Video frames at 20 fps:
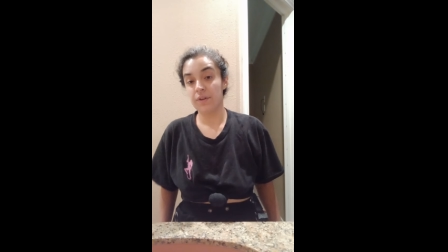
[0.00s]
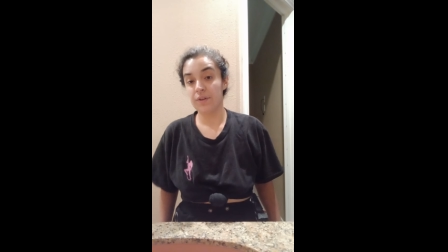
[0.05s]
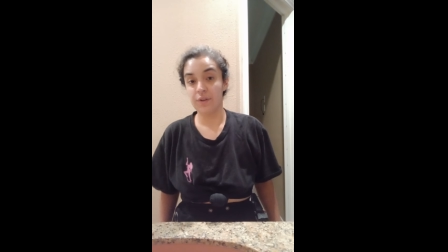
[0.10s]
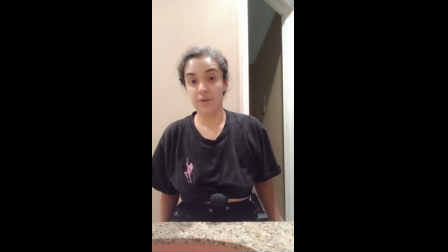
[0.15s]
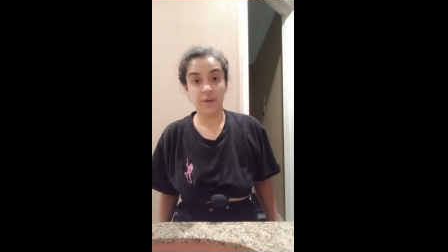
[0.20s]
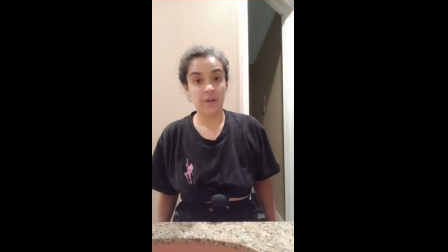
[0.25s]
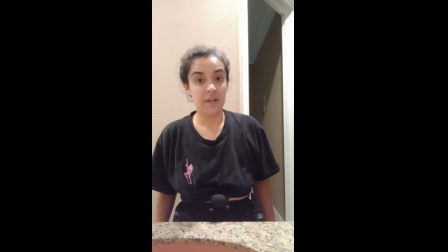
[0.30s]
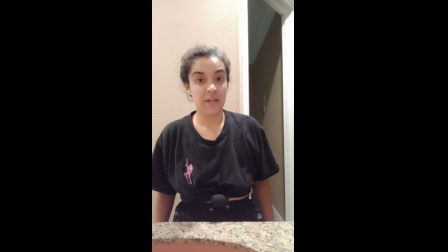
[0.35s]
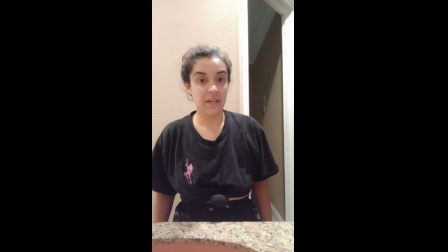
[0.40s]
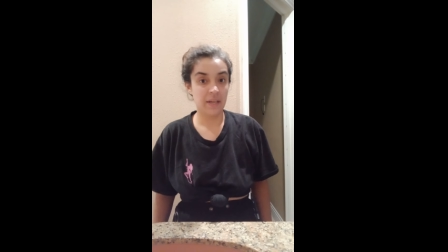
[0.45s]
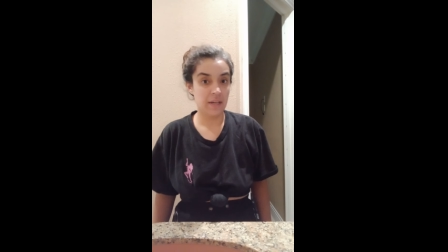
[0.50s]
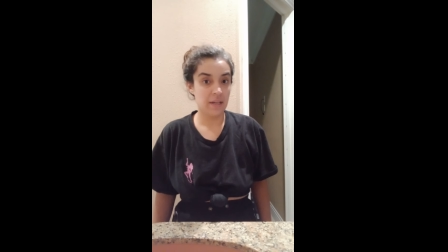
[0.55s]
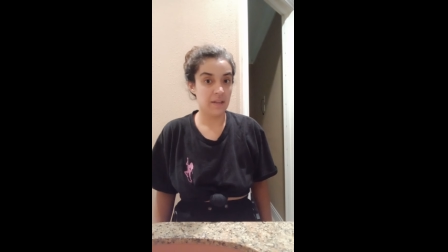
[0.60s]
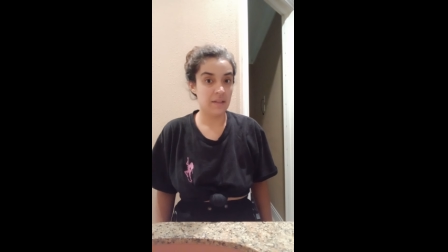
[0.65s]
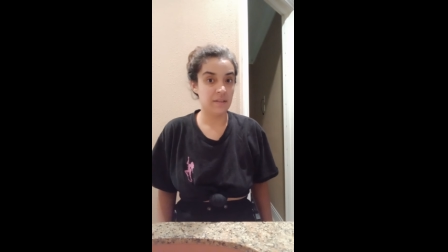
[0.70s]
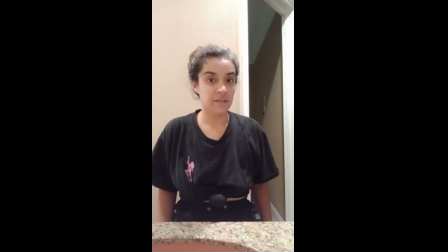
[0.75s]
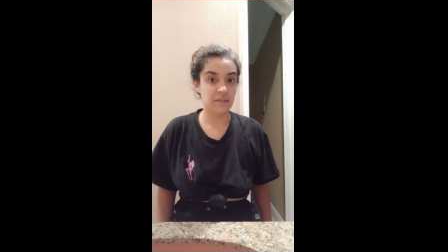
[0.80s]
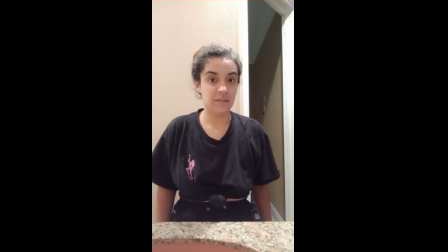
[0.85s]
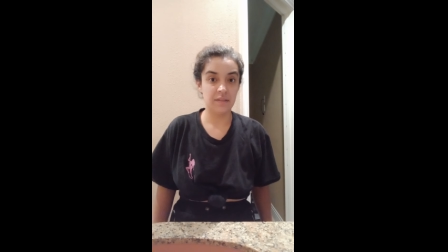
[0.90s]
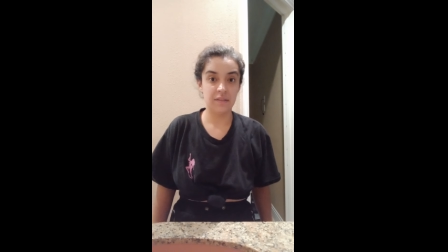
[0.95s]
a dirty
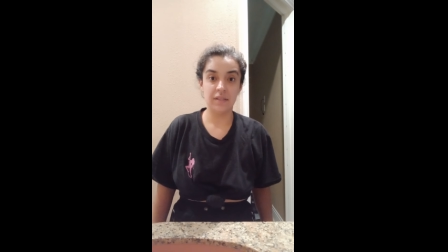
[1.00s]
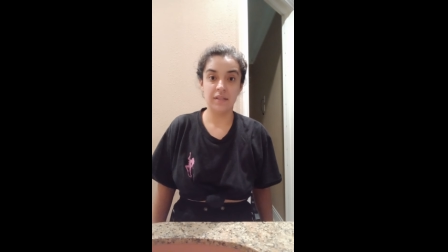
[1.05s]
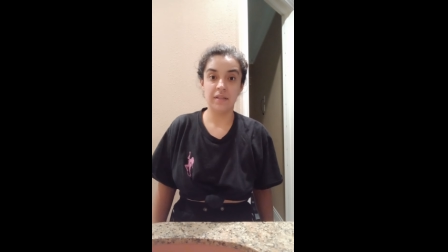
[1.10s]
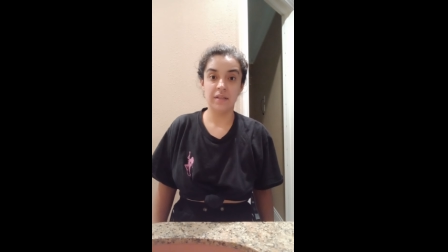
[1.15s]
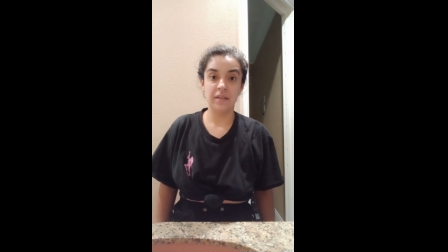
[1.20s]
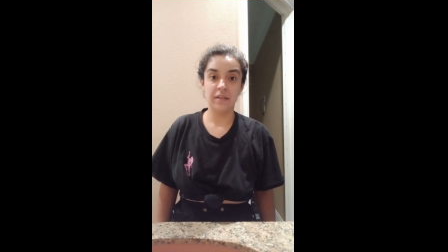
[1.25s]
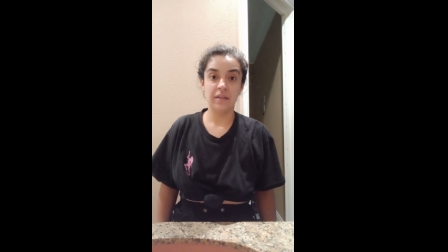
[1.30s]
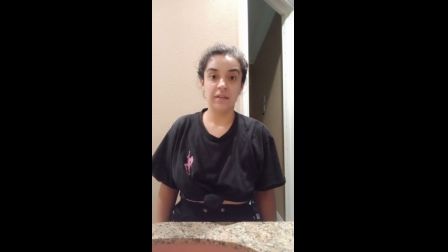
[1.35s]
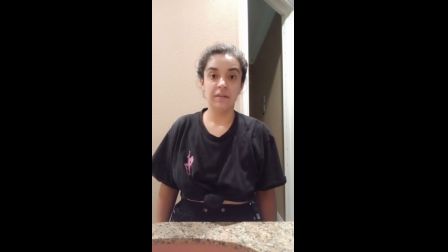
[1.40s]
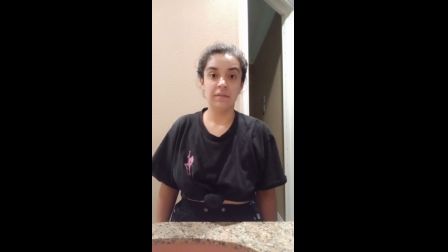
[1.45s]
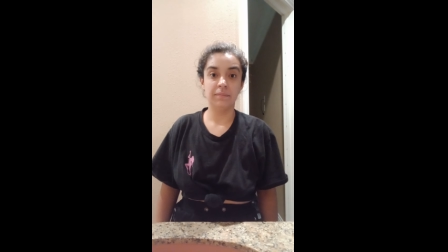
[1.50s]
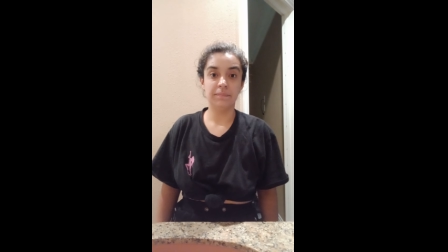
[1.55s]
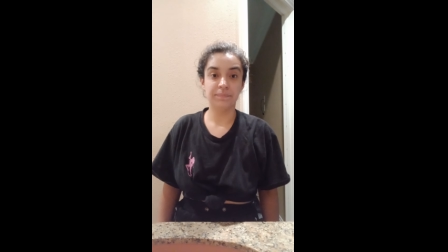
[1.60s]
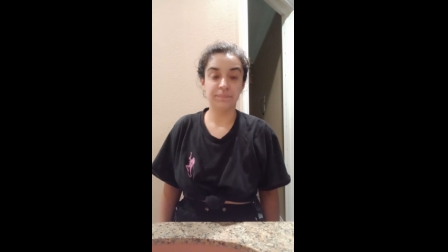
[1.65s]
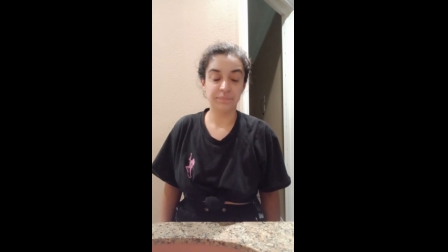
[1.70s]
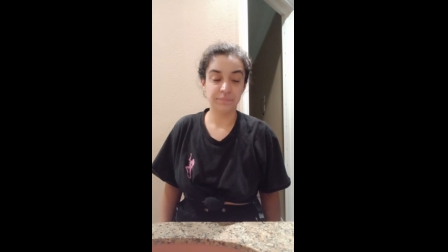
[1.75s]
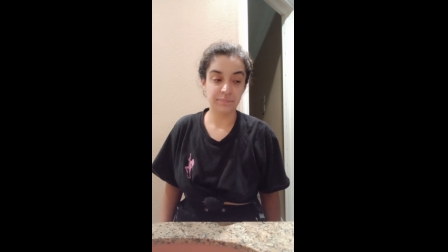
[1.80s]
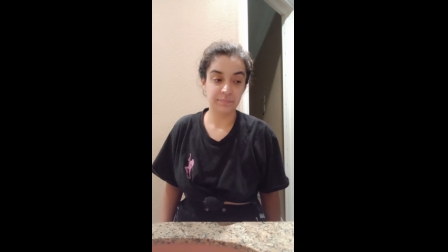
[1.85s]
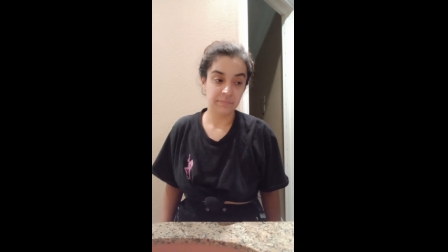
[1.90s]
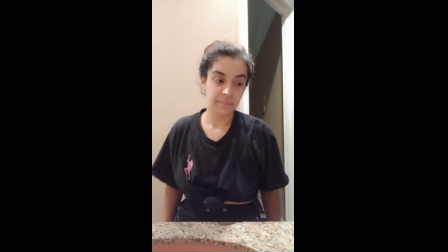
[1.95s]
Kenzie.
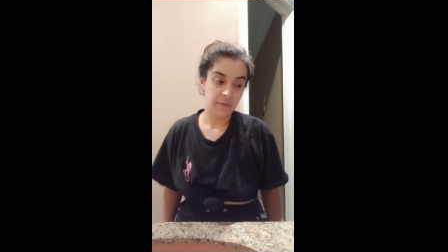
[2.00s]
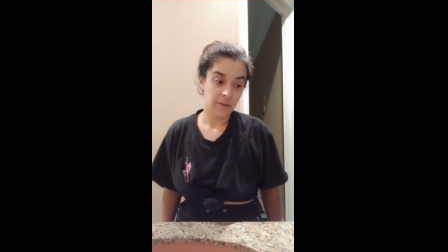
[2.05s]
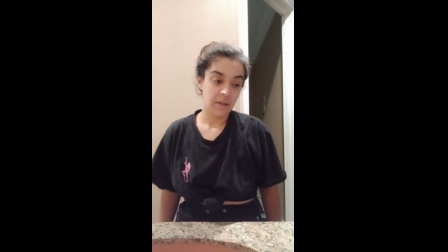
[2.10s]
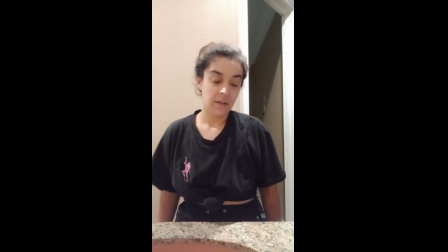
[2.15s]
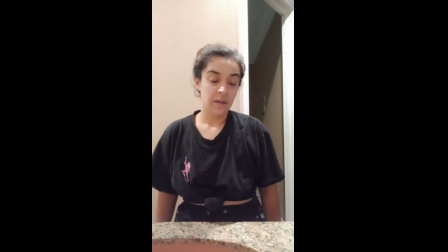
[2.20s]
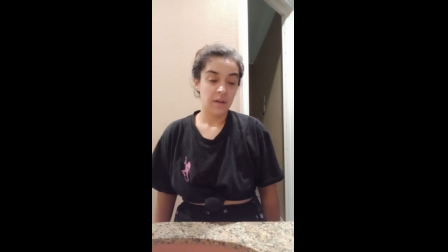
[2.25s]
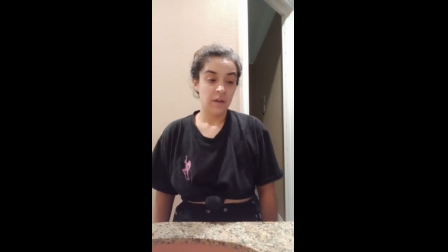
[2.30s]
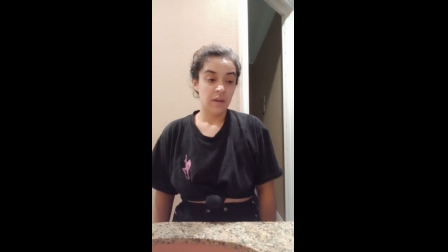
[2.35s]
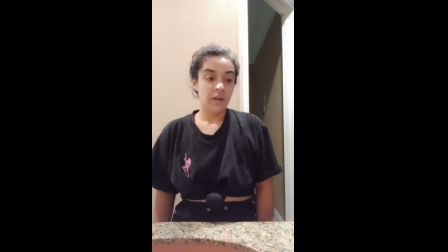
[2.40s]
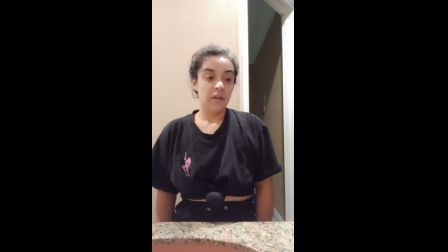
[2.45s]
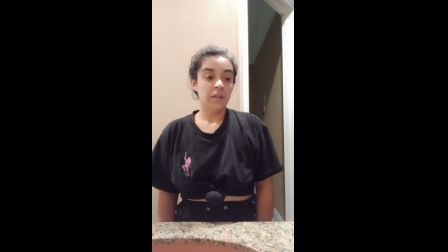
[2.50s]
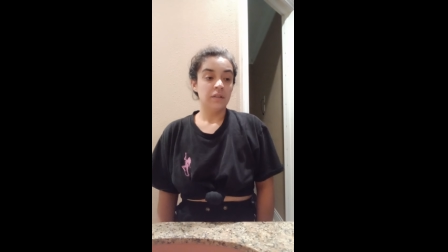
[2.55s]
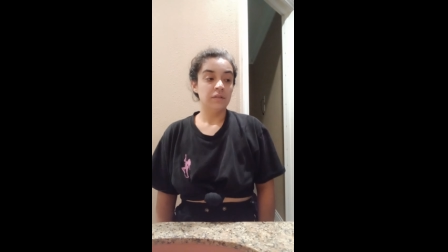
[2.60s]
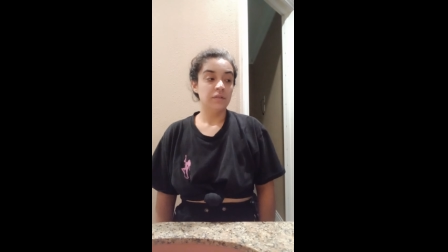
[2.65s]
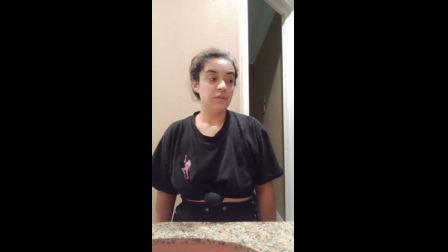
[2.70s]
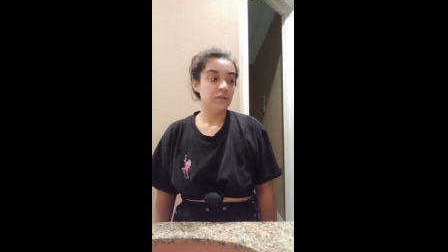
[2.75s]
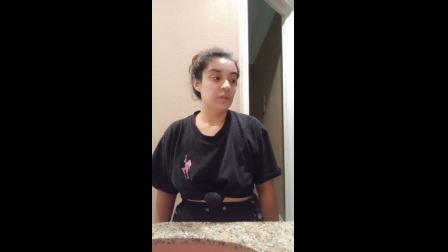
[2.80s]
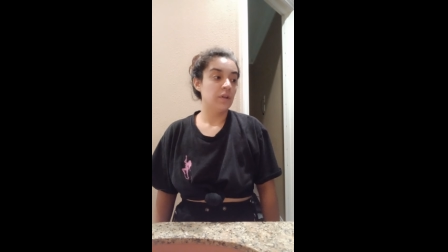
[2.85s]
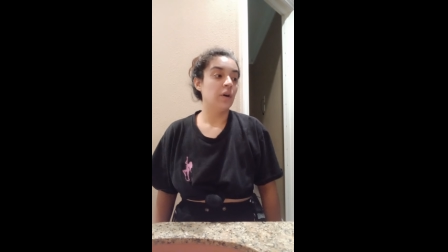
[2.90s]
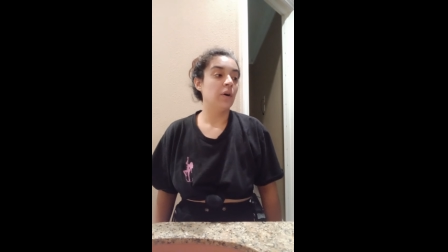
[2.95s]

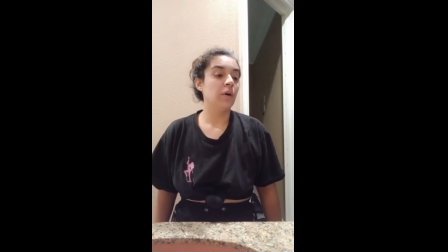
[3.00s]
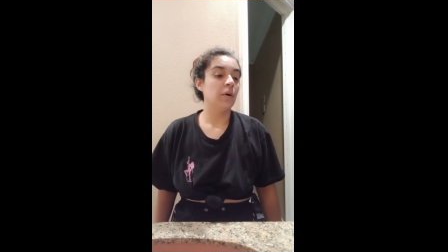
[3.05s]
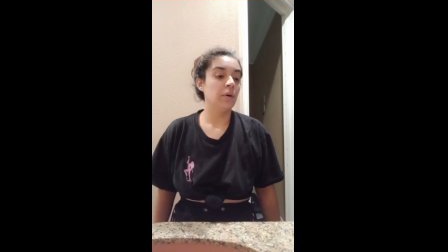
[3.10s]
So,